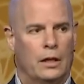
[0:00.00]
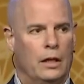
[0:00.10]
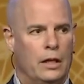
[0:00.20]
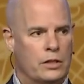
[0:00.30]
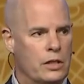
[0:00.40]

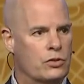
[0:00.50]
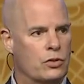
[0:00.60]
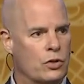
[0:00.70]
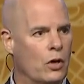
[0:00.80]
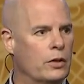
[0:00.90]
He seeks to
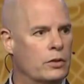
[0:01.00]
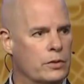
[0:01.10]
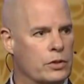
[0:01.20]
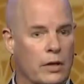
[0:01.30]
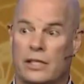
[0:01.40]
draw you to
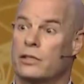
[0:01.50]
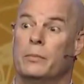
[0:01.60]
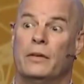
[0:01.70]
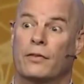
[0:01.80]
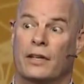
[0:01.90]
His grace to
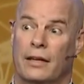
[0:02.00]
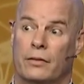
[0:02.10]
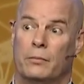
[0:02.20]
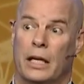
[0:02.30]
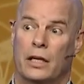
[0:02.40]
be
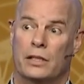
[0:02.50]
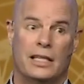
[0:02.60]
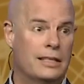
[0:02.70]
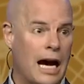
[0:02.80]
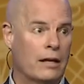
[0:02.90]
forgiven because He
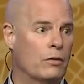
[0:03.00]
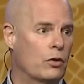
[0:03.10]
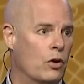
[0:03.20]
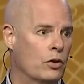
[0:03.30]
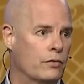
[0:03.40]
died on the
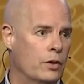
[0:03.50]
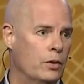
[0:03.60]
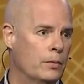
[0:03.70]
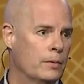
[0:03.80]
cross for you